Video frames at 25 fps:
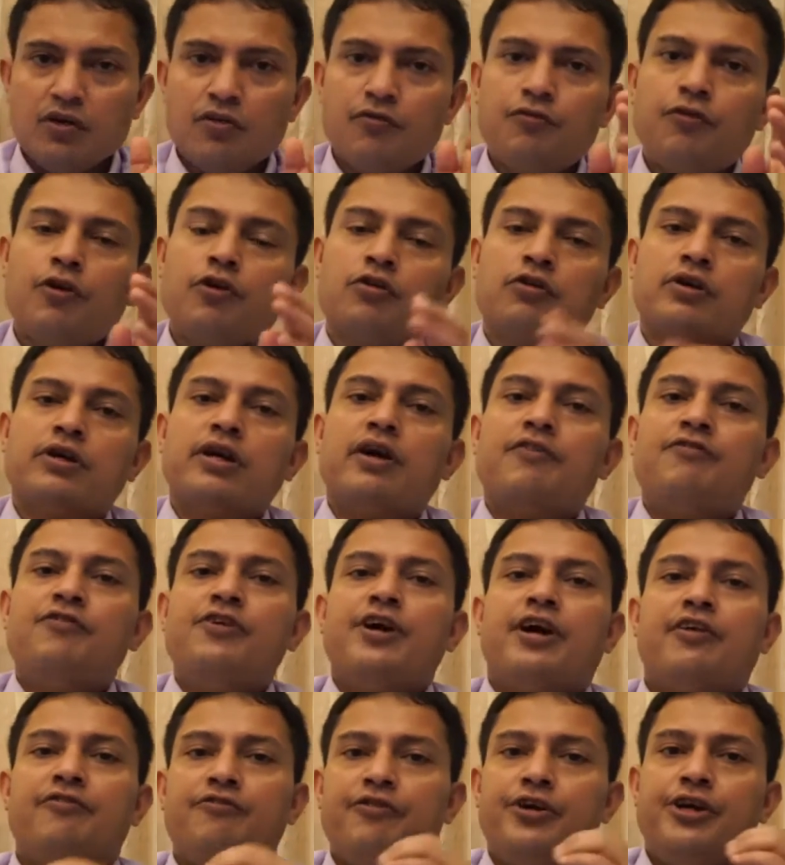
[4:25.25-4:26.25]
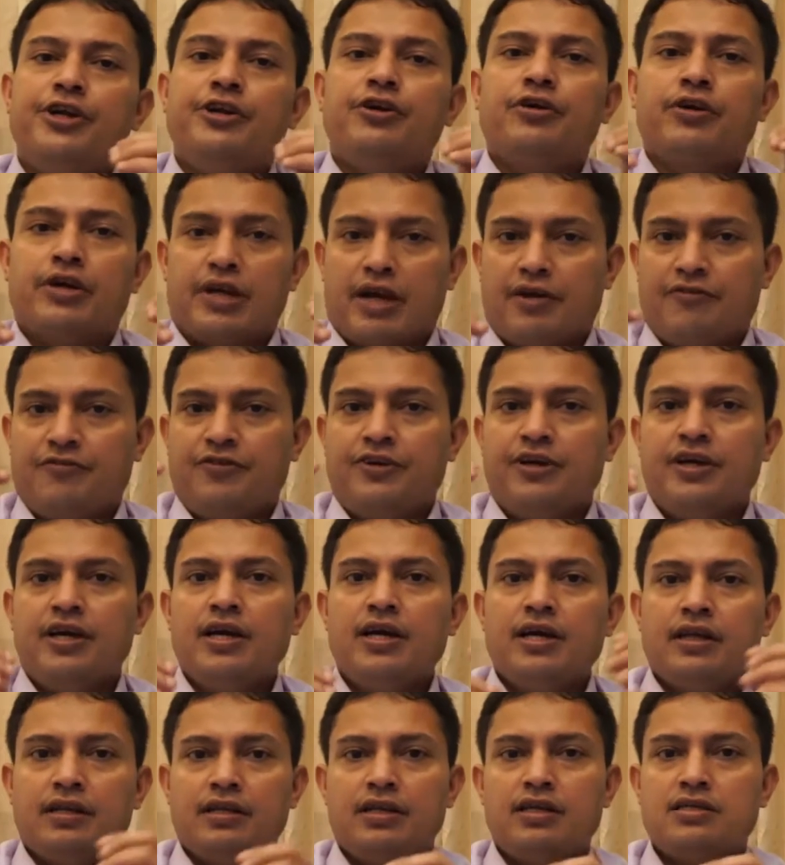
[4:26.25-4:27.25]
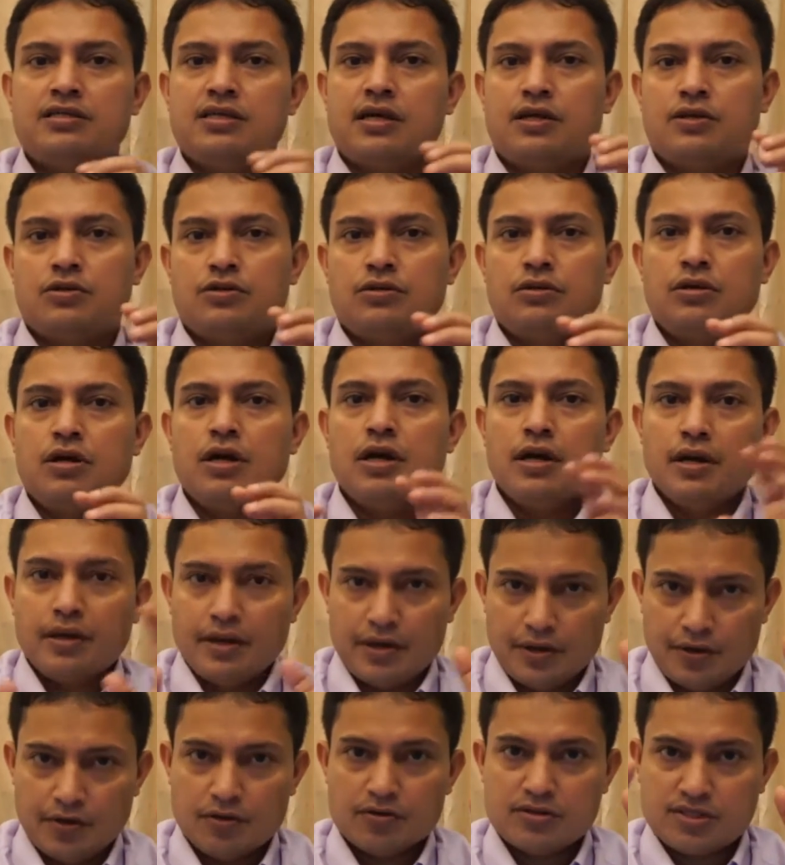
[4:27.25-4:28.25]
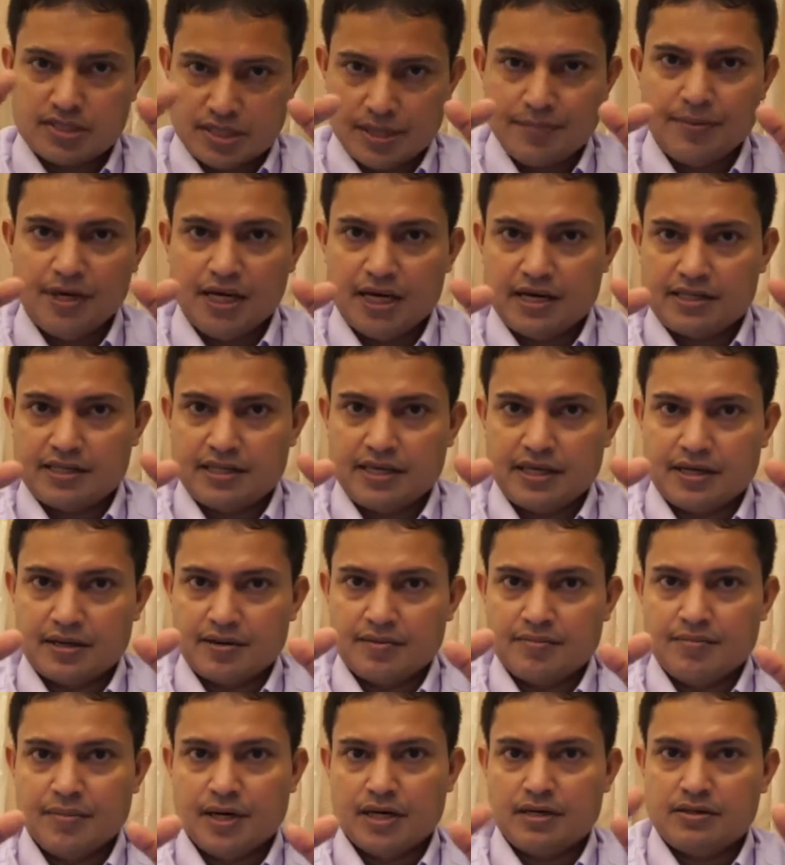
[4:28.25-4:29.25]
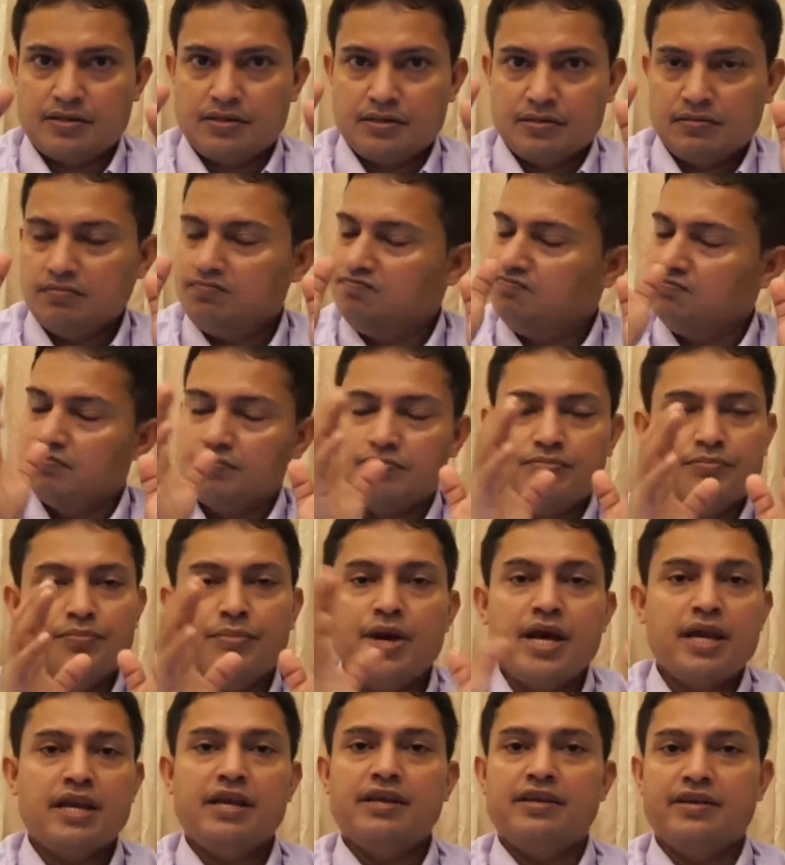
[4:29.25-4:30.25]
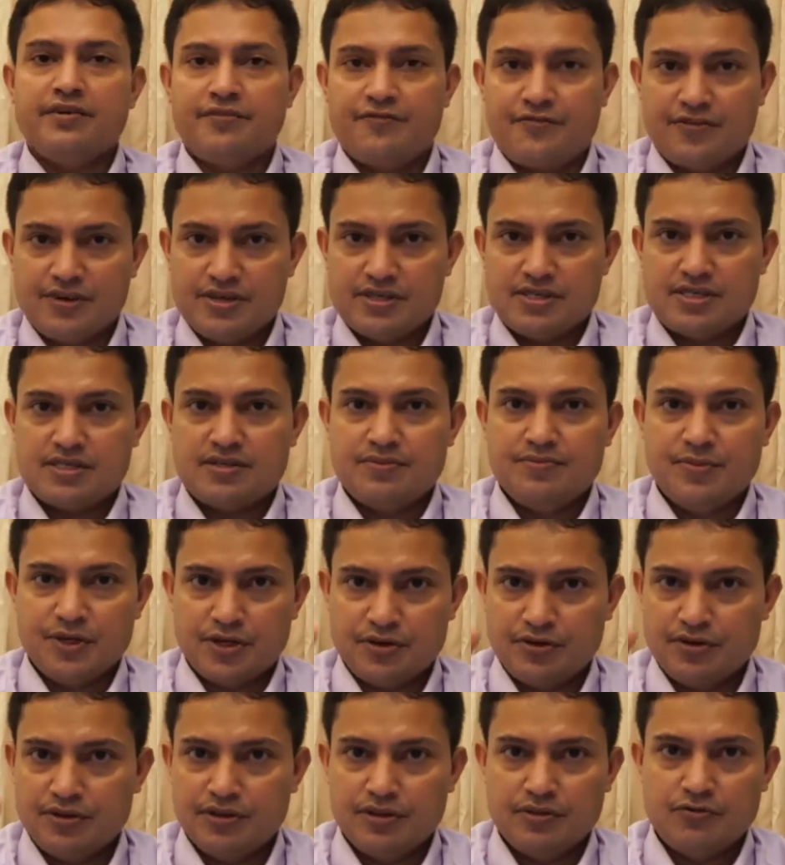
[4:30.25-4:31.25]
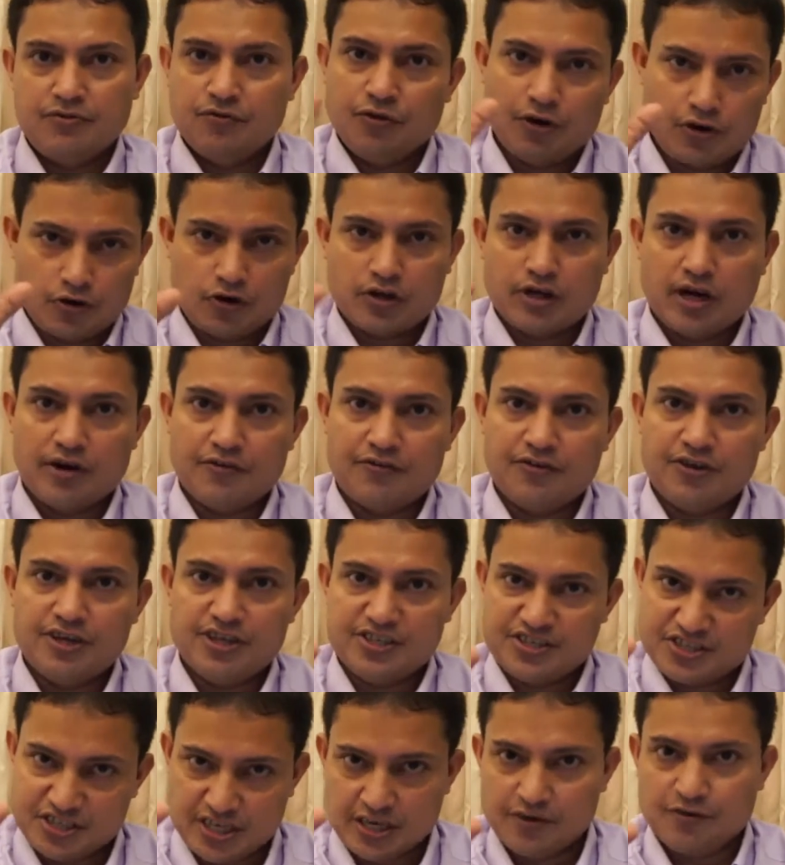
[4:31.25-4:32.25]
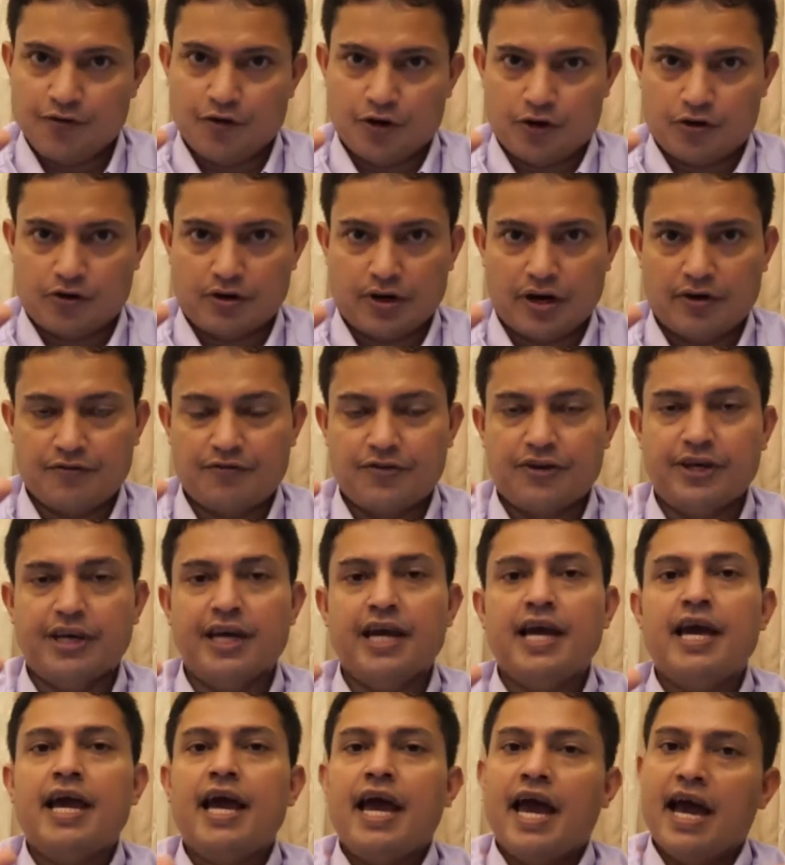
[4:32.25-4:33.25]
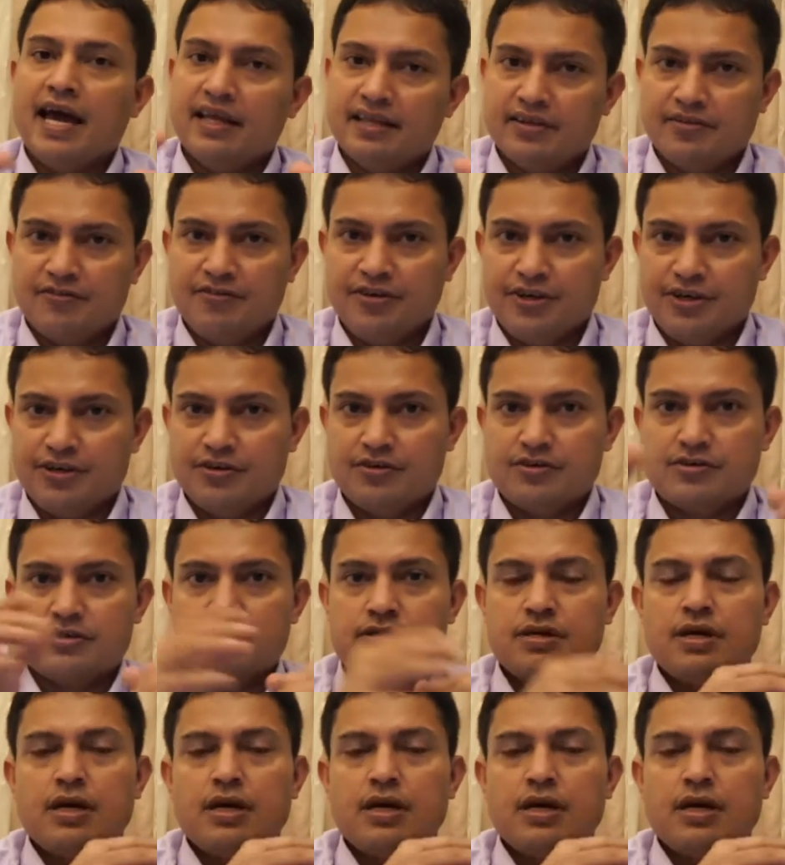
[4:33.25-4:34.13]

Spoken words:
Photography and videography, these are similar thing, but many difference between photography, still photography, and the videos.